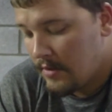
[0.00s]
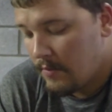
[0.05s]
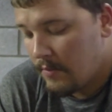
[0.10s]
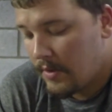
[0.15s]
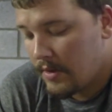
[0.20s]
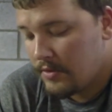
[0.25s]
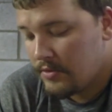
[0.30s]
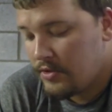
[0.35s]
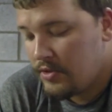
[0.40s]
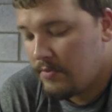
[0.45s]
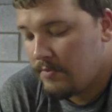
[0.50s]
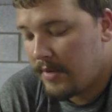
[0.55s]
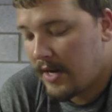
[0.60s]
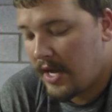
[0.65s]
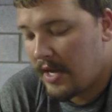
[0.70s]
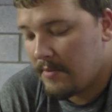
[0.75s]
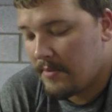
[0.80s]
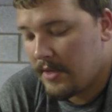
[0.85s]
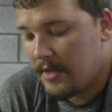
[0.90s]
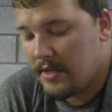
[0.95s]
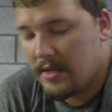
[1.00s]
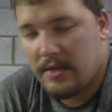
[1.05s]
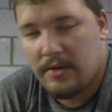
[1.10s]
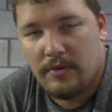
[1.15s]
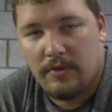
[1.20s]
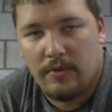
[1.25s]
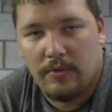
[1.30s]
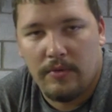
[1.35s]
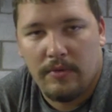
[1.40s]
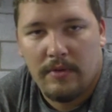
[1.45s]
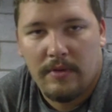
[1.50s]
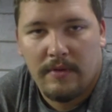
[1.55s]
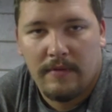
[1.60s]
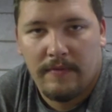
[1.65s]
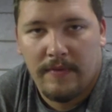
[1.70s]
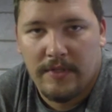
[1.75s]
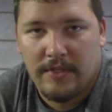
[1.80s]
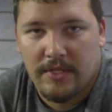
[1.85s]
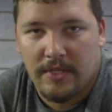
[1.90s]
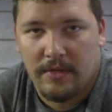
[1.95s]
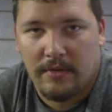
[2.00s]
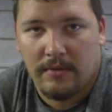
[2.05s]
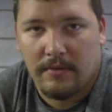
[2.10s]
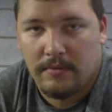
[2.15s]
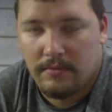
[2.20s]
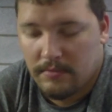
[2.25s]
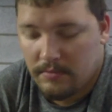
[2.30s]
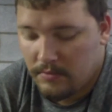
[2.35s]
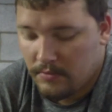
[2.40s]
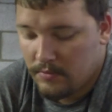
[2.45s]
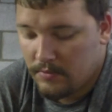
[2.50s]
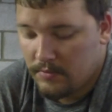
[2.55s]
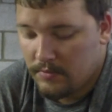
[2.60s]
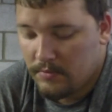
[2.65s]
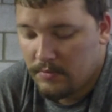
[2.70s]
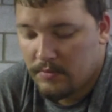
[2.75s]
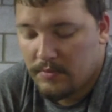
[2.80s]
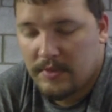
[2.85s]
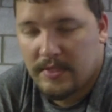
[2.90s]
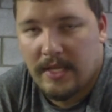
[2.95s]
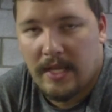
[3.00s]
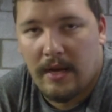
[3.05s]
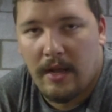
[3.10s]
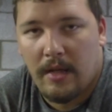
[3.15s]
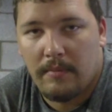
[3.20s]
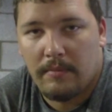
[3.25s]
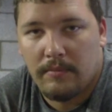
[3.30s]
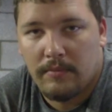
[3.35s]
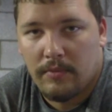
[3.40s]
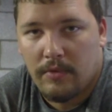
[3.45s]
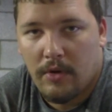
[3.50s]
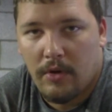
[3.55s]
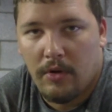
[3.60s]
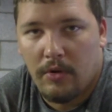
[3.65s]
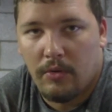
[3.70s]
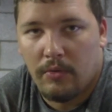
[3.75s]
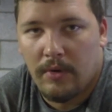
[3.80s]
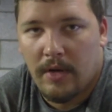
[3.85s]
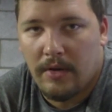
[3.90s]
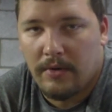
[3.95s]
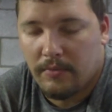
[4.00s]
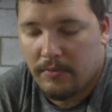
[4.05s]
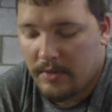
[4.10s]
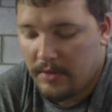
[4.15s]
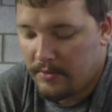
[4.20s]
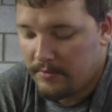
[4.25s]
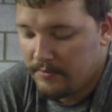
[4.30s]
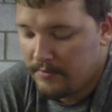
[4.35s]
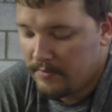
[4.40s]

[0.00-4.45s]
why don't you buy me a new fishing setup, whole rod and reel.